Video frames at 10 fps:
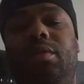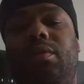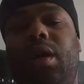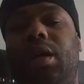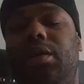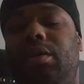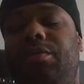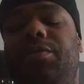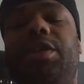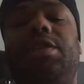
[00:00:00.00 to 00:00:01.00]
right, and
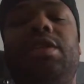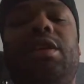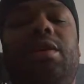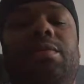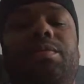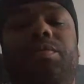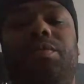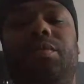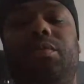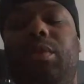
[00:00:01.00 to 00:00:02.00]
fix it up
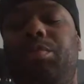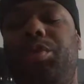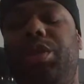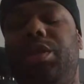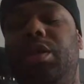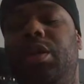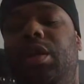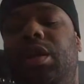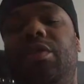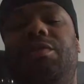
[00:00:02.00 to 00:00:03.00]

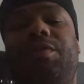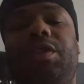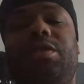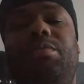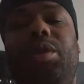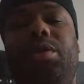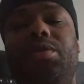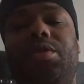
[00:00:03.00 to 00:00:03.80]
and fix the Bose